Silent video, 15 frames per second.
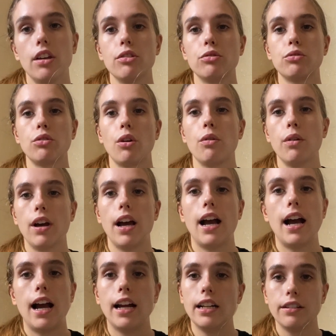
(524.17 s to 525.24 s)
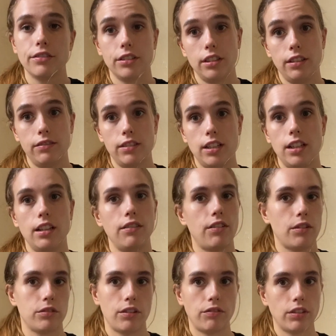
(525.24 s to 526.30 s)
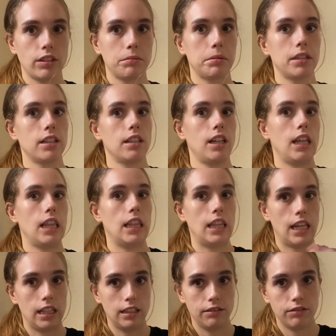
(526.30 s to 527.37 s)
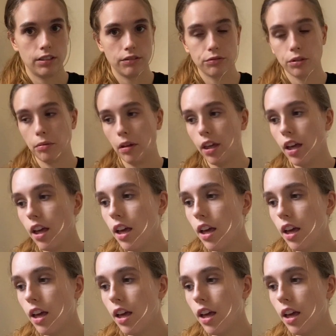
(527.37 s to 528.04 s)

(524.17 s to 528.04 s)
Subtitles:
So I never lifted it. If I was a physical therapy, they lifted it for me.